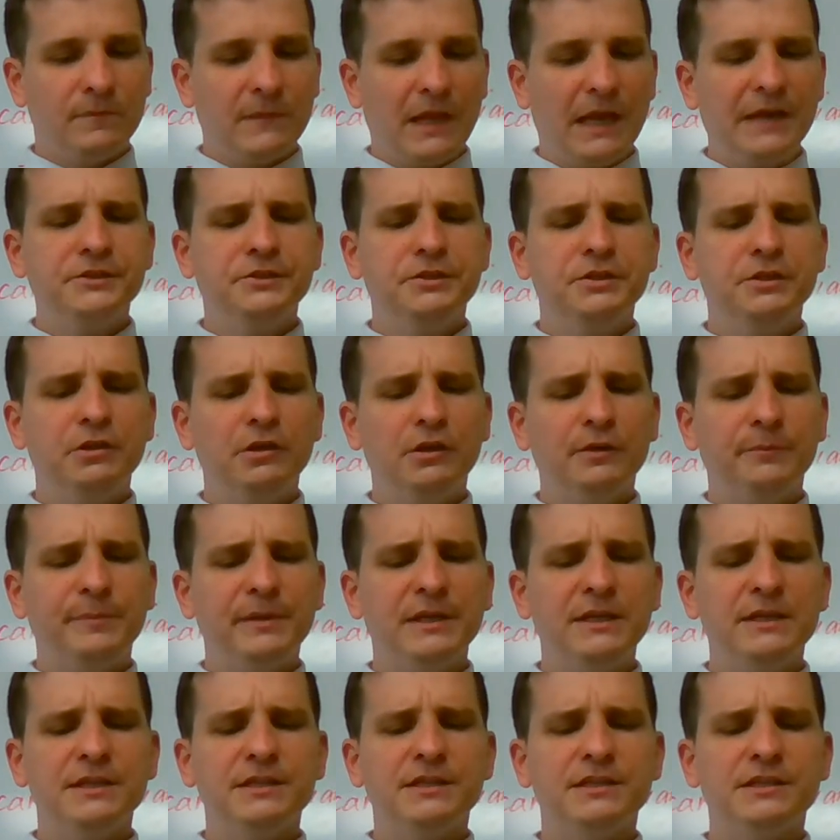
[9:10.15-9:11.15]
As
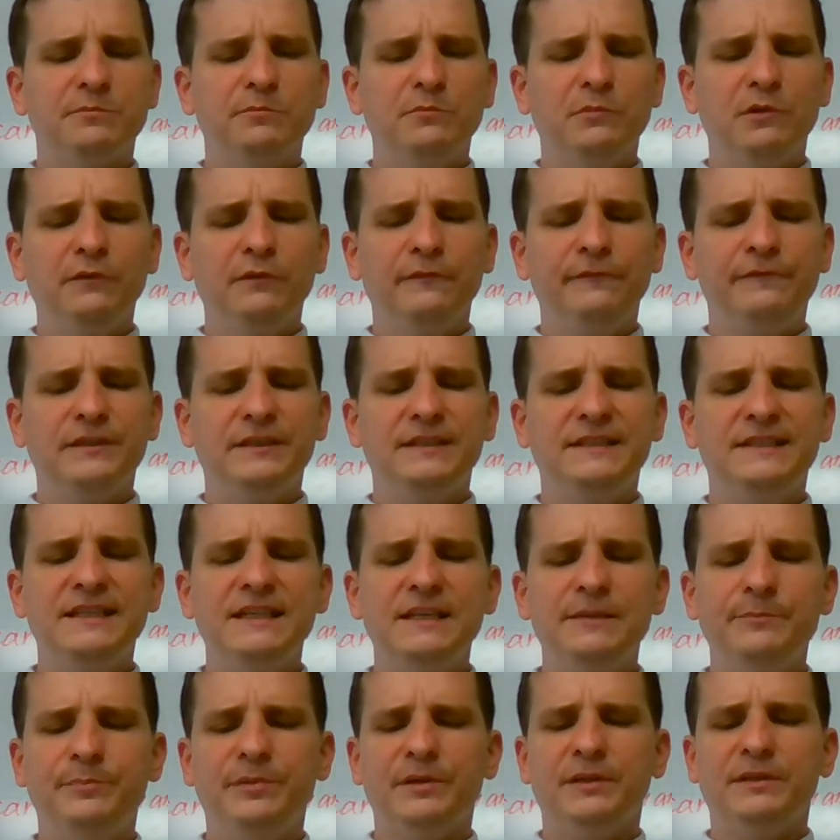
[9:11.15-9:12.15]
Europeans moved
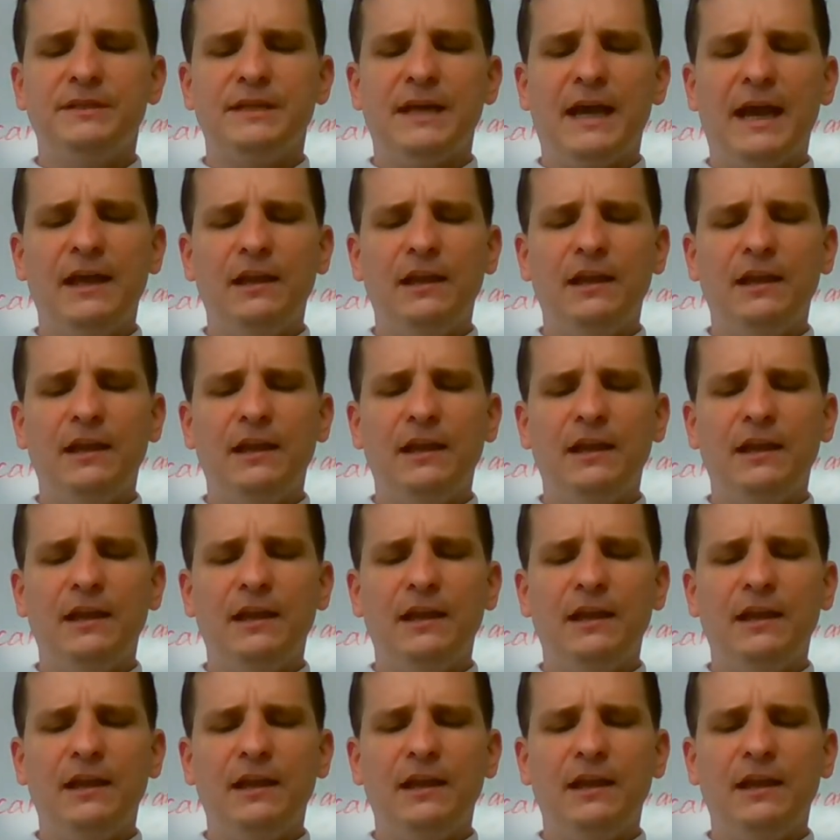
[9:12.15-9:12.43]
deep into